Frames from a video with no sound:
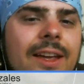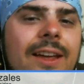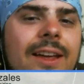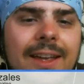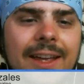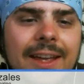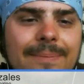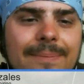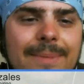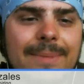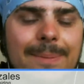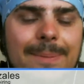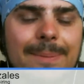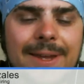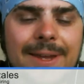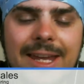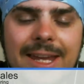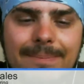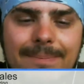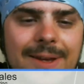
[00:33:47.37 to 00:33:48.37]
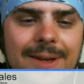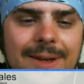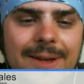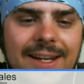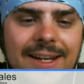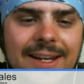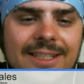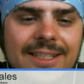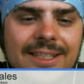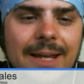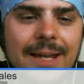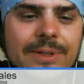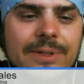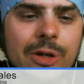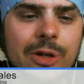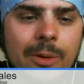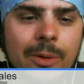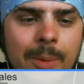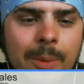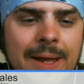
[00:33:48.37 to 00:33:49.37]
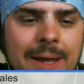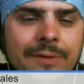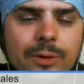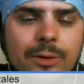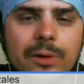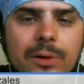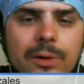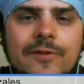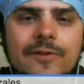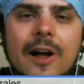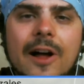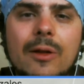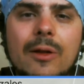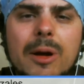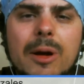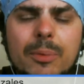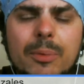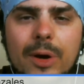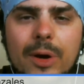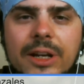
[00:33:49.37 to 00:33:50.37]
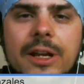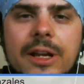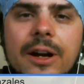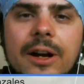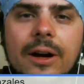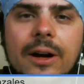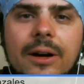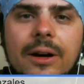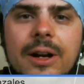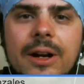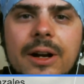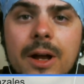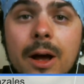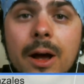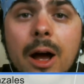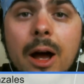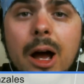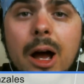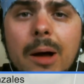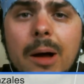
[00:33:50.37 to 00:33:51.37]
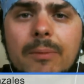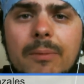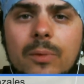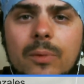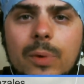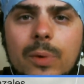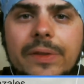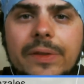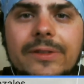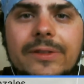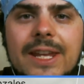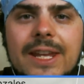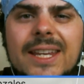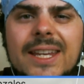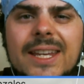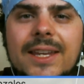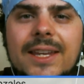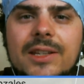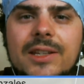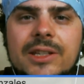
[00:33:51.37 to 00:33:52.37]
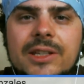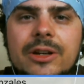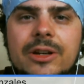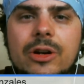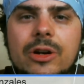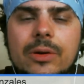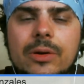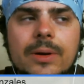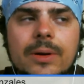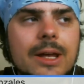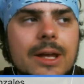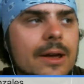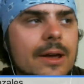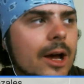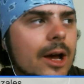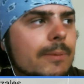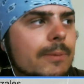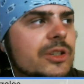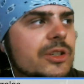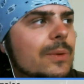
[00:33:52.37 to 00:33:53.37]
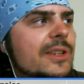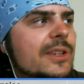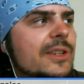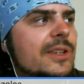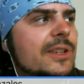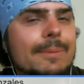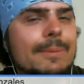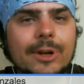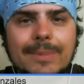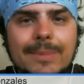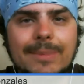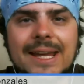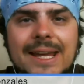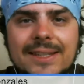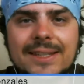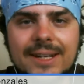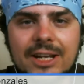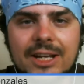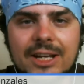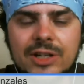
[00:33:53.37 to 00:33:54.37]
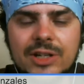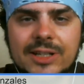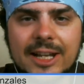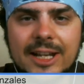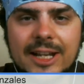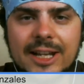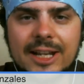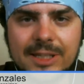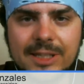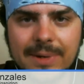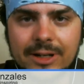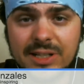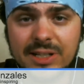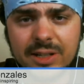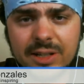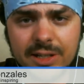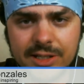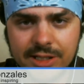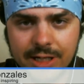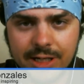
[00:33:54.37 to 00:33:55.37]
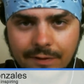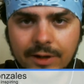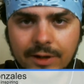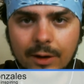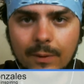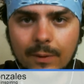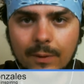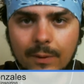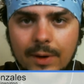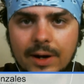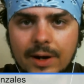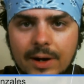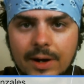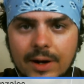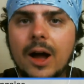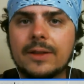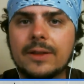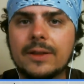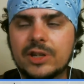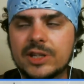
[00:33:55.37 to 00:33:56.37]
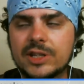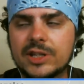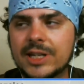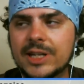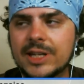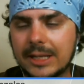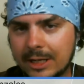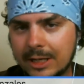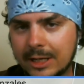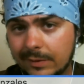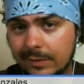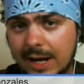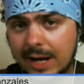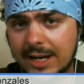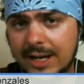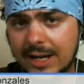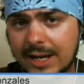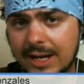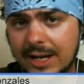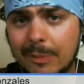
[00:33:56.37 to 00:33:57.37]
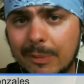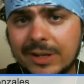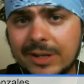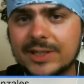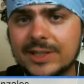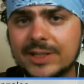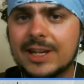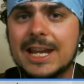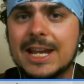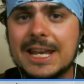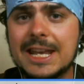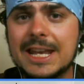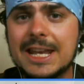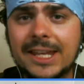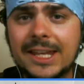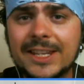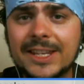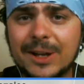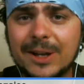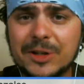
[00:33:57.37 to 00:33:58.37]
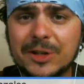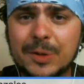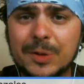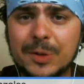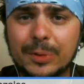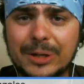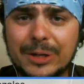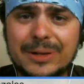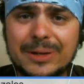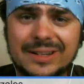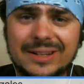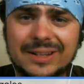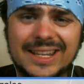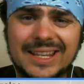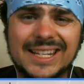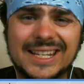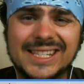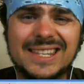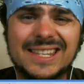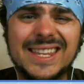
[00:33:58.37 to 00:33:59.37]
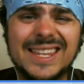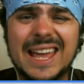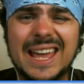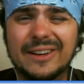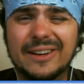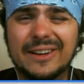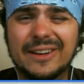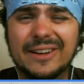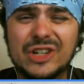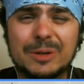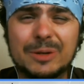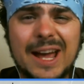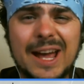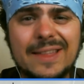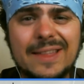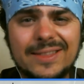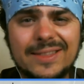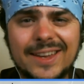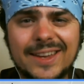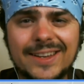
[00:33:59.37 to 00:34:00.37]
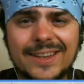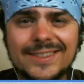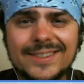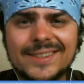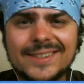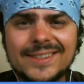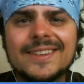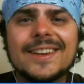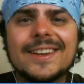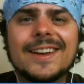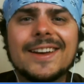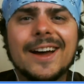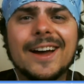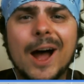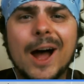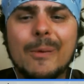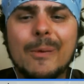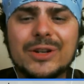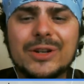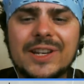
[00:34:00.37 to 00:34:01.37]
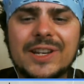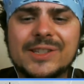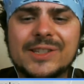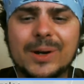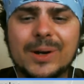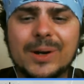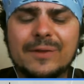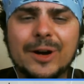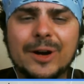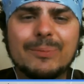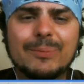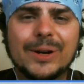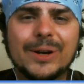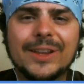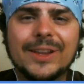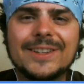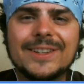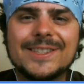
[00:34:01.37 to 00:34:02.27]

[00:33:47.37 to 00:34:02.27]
and maybe next time too, we might have to do a follow-up one here with Nikki too. She wasn't able to make it today. She's got some other business stuff going on that she's taking care of right now, because Nikki's also really good at like seeing the energy behind things, which is sort of her brilliance.